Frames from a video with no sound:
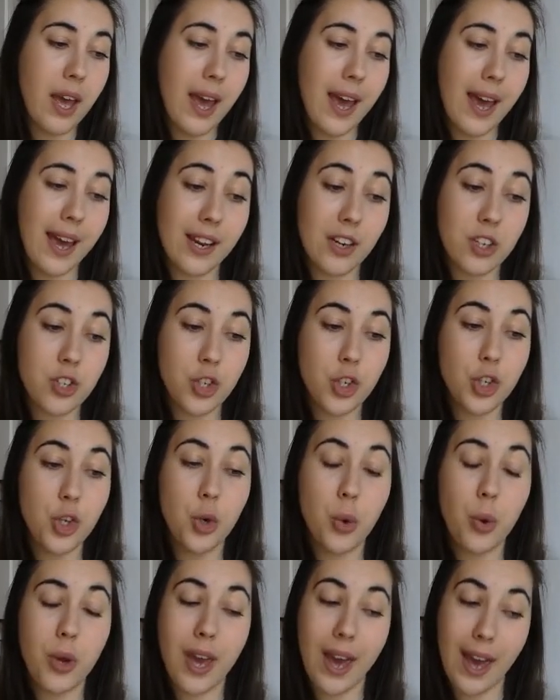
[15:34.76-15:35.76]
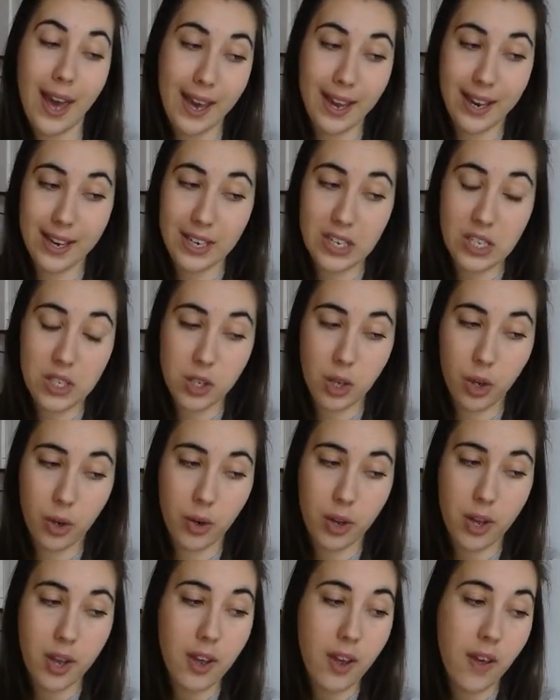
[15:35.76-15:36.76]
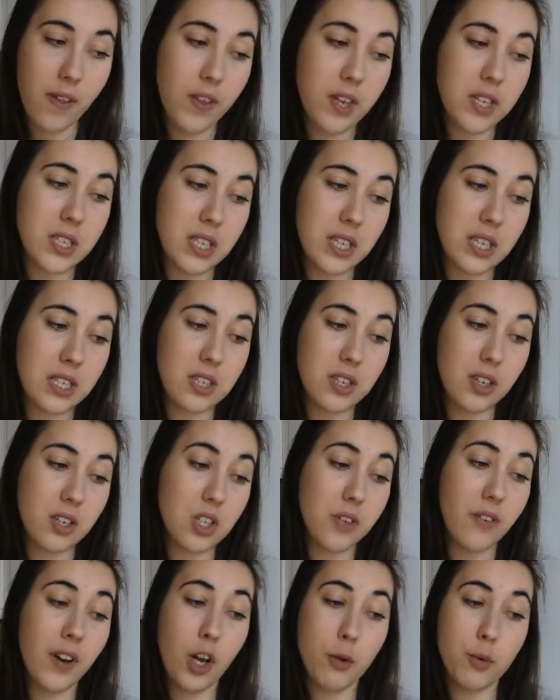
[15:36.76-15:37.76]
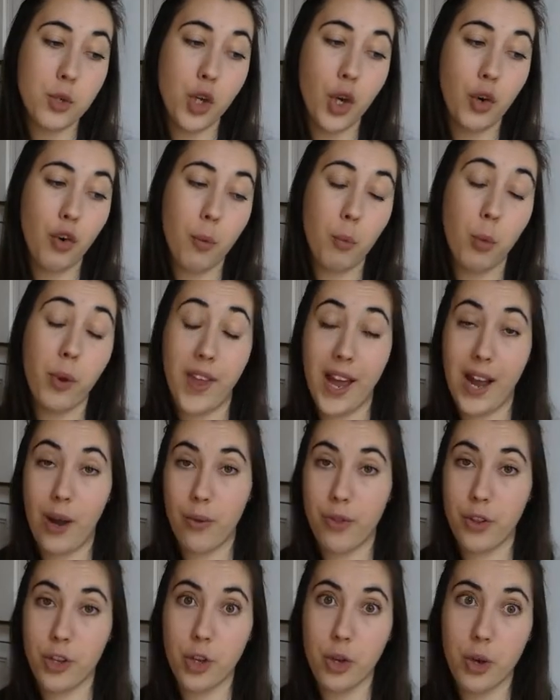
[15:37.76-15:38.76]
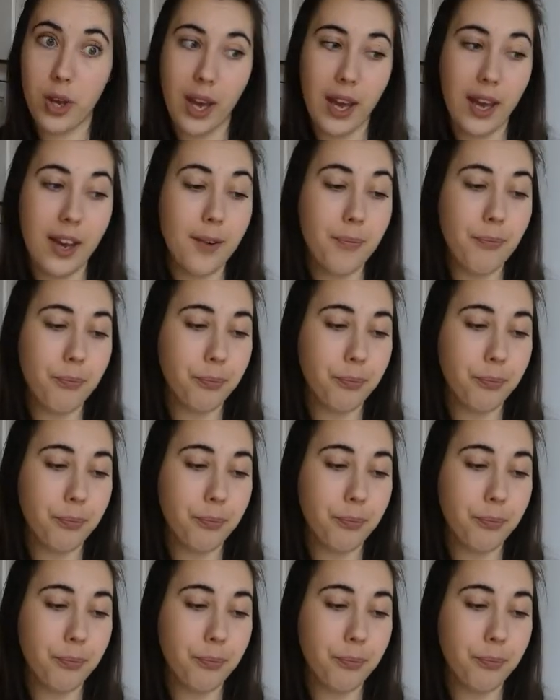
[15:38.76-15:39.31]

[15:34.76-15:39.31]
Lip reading: ex UK. So this is Developed Europe without the UK.